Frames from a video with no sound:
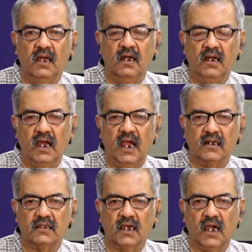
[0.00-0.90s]

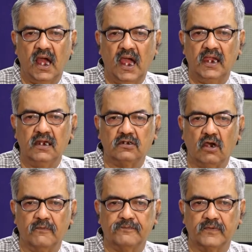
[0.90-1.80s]
at the height
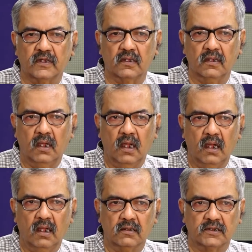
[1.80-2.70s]
of
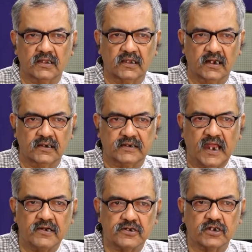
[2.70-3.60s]
the
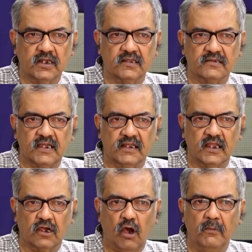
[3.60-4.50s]
tensions and
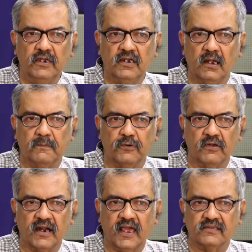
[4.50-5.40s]
the communal
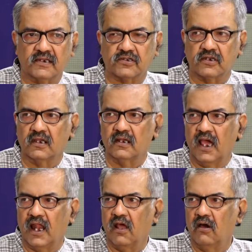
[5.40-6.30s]
polarization,
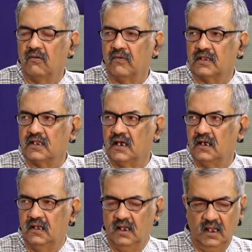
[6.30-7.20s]
along with
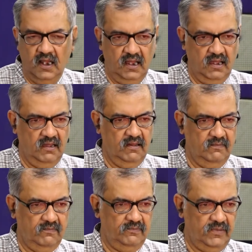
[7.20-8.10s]
the
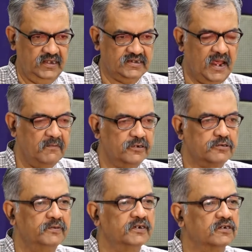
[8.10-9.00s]

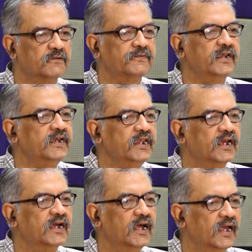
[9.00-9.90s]
establishment of
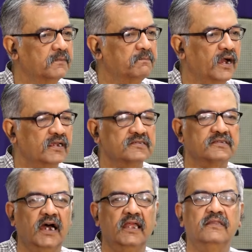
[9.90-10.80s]
India and
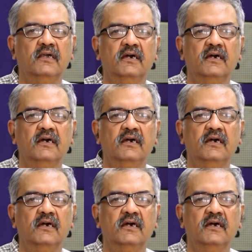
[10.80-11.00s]
Pakistan,